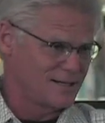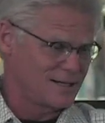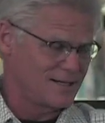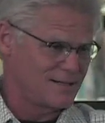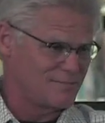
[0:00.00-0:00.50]

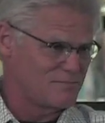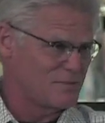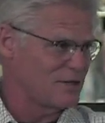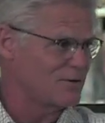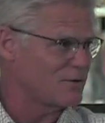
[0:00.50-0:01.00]
uh,
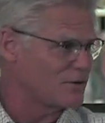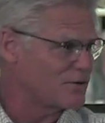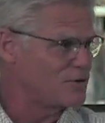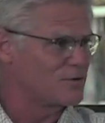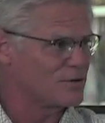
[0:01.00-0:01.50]
Miller or
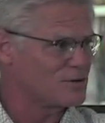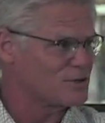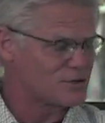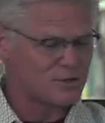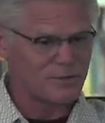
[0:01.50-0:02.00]

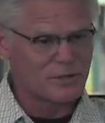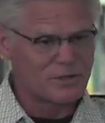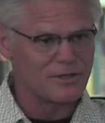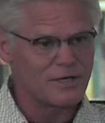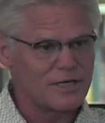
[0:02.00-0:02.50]
Coors
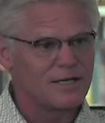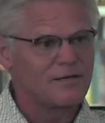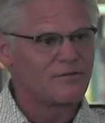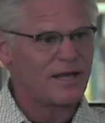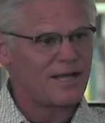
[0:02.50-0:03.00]
distributor,
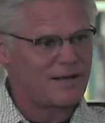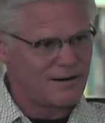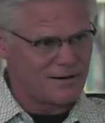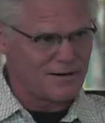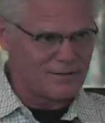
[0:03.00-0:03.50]
they
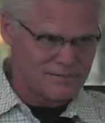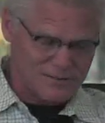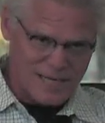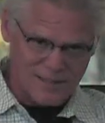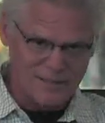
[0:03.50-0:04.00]
are
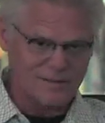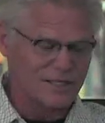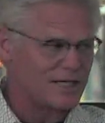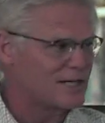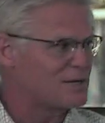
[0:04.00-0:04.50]

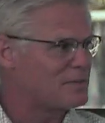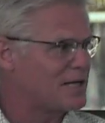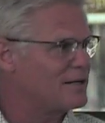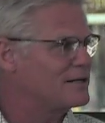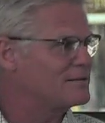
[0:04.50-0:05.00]
technically
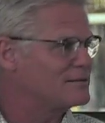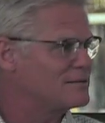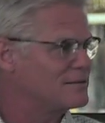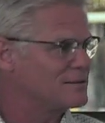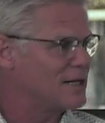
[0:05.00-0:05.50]
independent
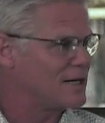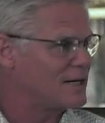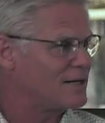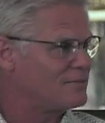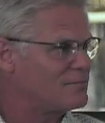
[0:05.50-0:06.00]

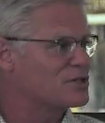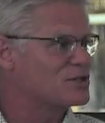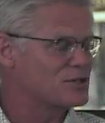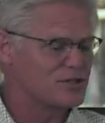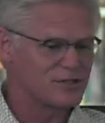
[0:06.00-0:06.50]
uh,
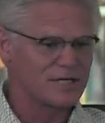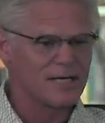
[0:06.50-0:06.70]
businesses.